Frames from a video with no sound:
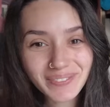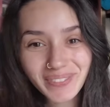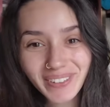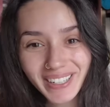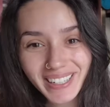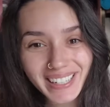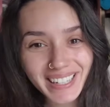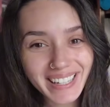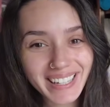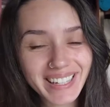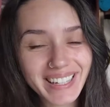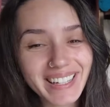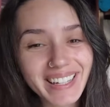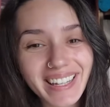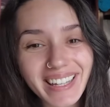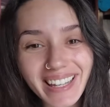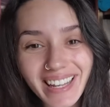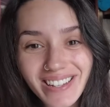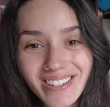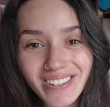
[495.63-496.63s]
morning.
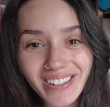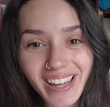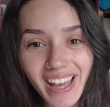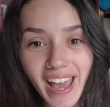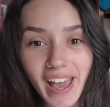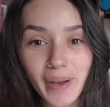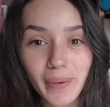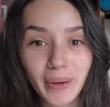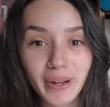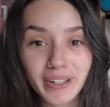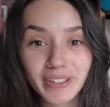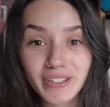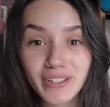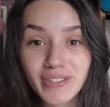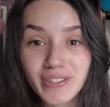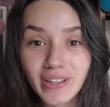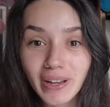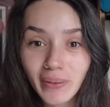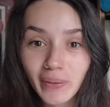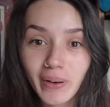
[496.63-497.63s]
Yesterday, I worked
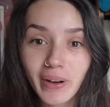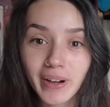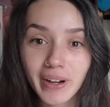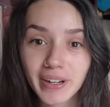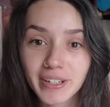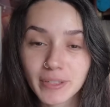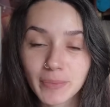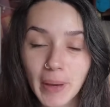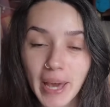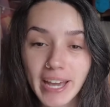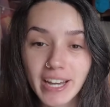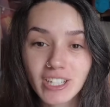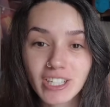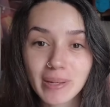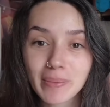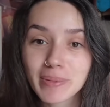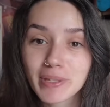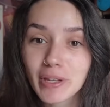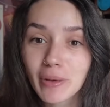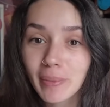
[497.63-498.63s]
so hard to package
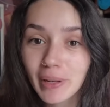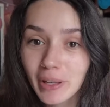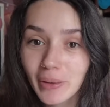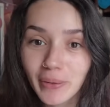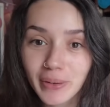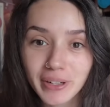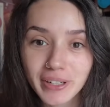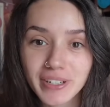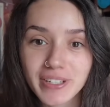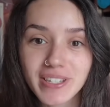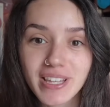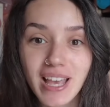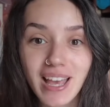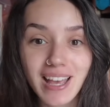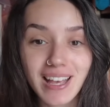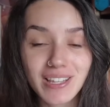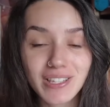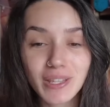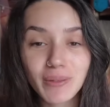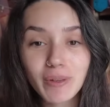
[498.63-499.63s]
up so many orders,
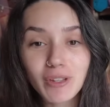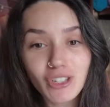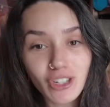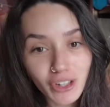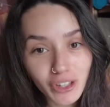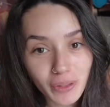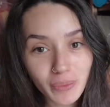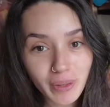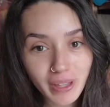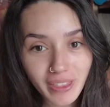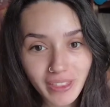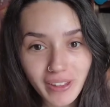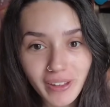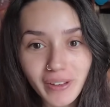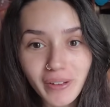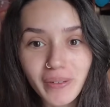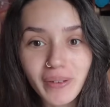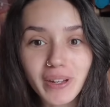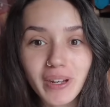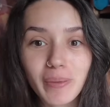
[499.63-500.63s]
so let me share them with
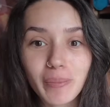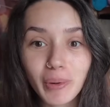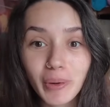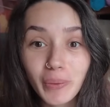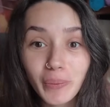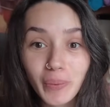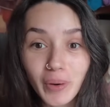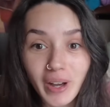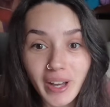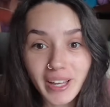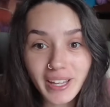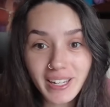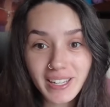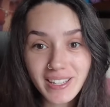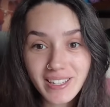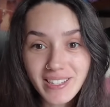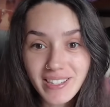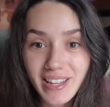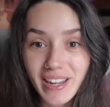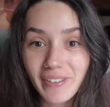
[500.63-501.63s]
you. Number
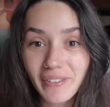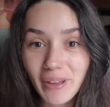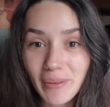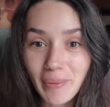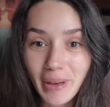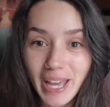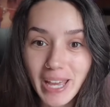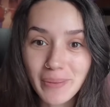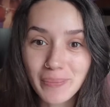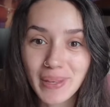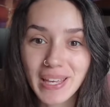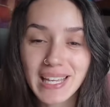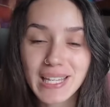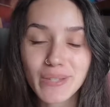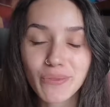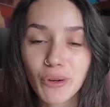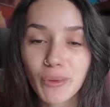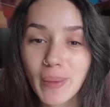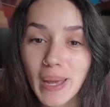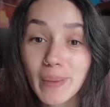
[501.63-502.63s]
1, sitting right behind me, is
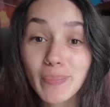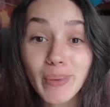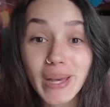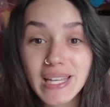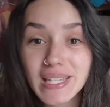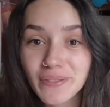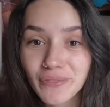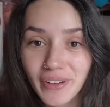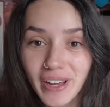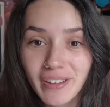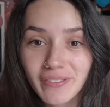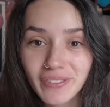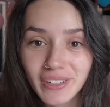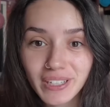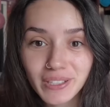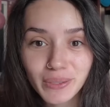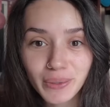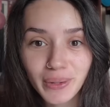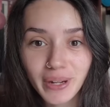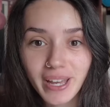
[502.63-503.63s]
for my best friend,
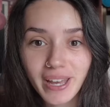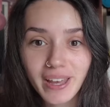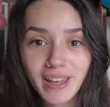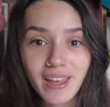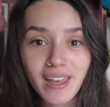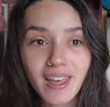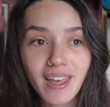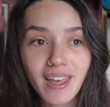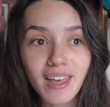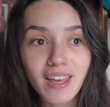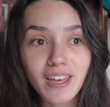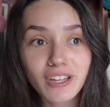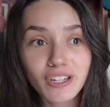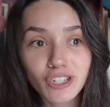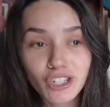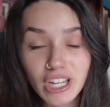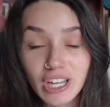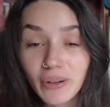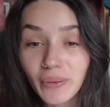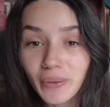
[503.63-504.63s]
Victoria.
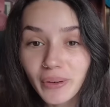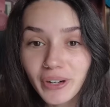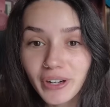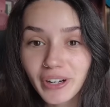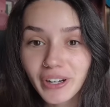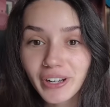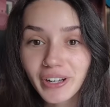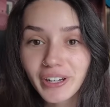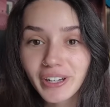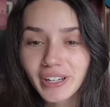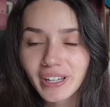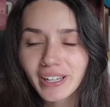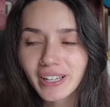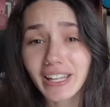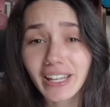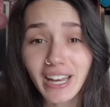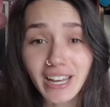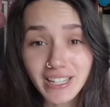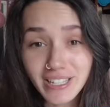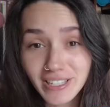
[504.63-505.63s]
She ordered like a
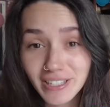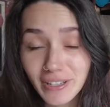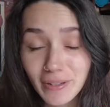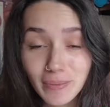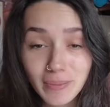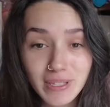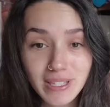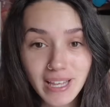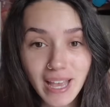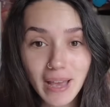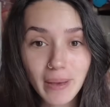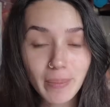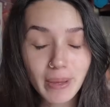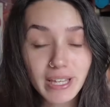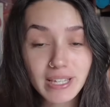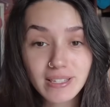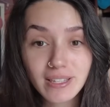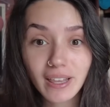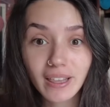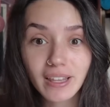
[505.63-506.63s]
custom set,
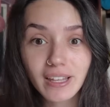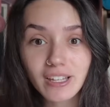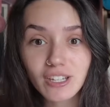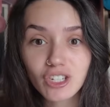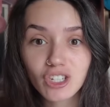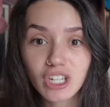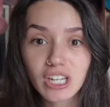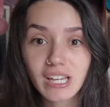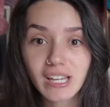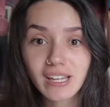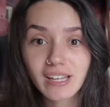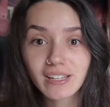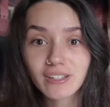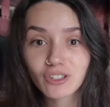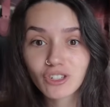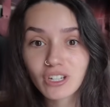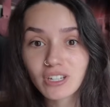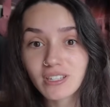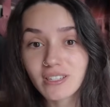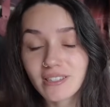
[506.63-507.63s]
basically. She
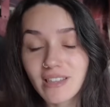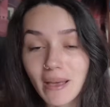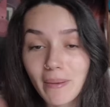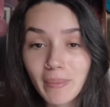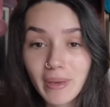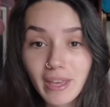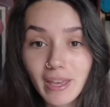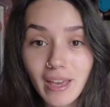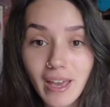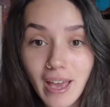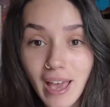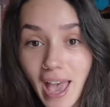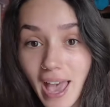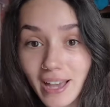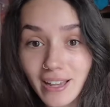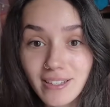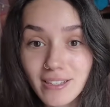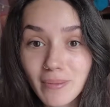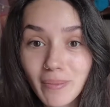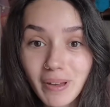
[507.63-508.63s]
just sent me
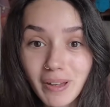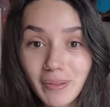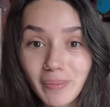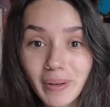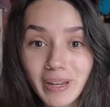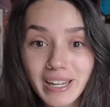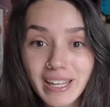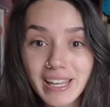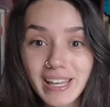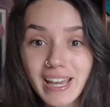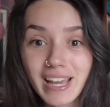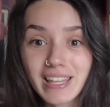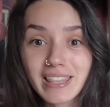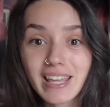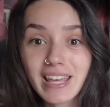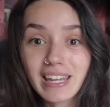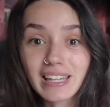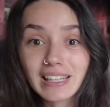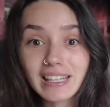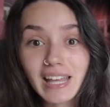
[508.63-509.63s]
X amount of money and
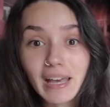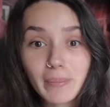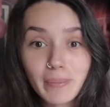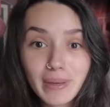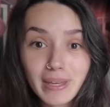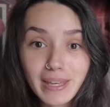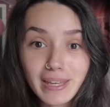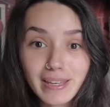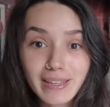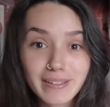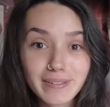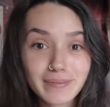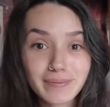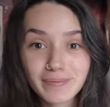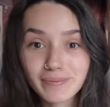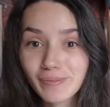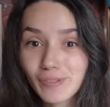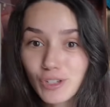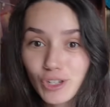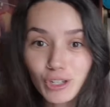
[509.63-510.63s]
then let me
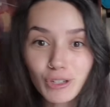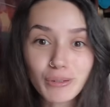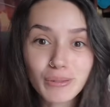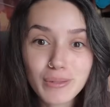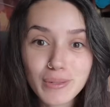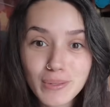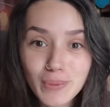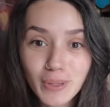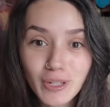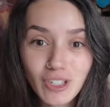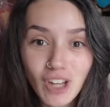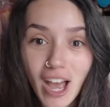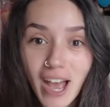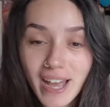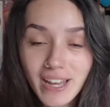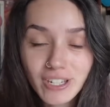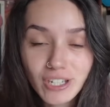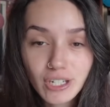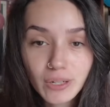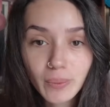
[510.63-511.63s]
choose which
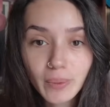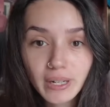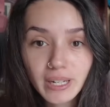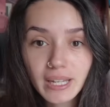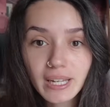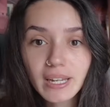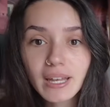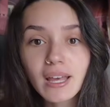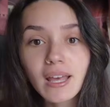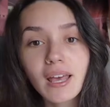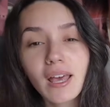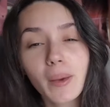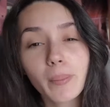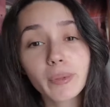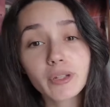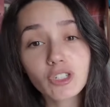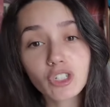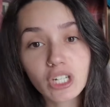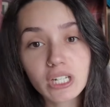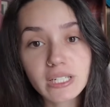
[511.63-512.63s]
eyes she wanted,
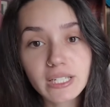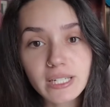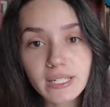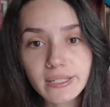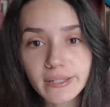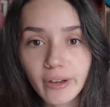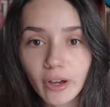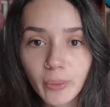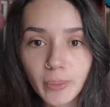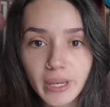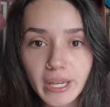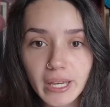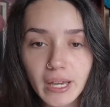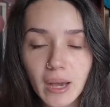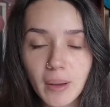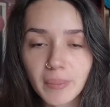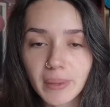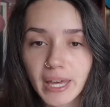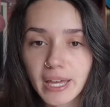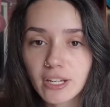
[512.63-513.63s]
but she did tell me
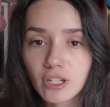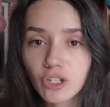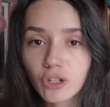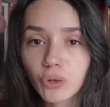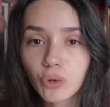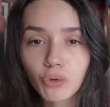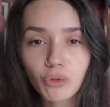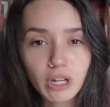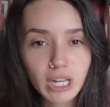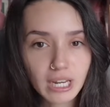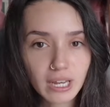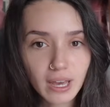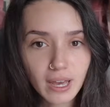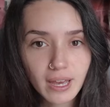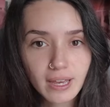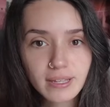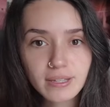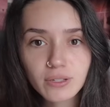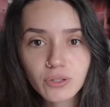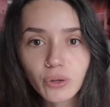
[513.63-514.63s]
that green
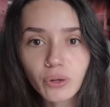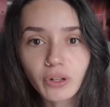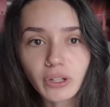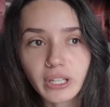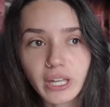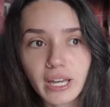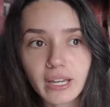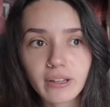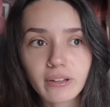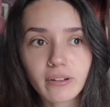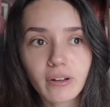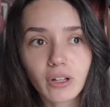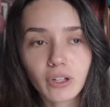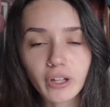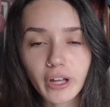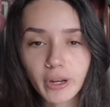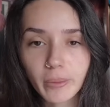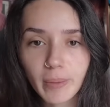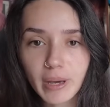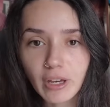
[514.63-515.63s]
eyes, or like a
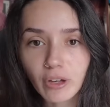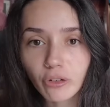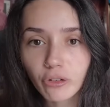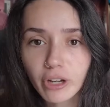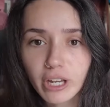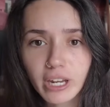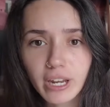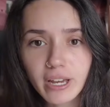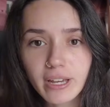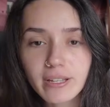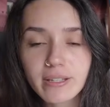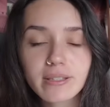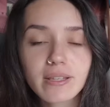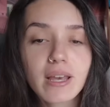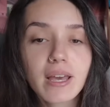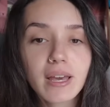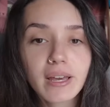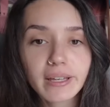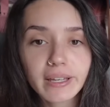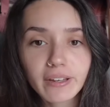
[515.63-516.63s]
lot of my green eyes,
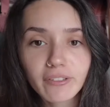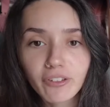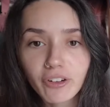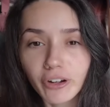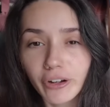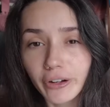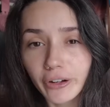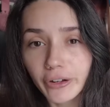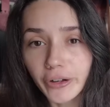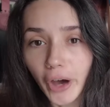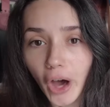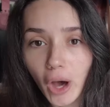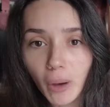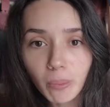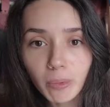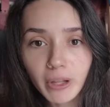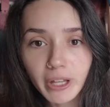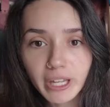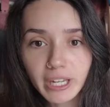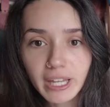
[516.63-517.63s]
give her
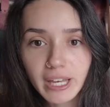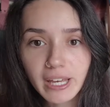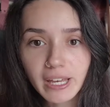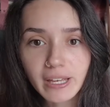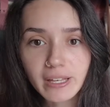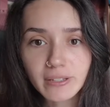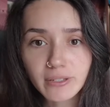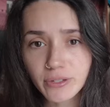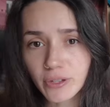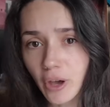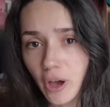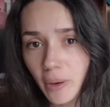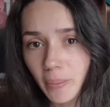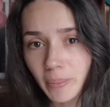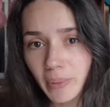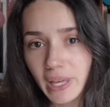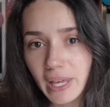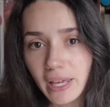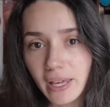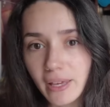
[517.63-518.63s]
goblin-y
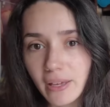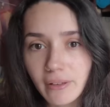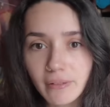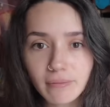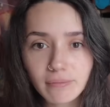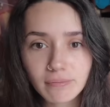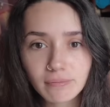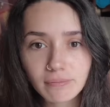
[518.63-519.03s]
zombie,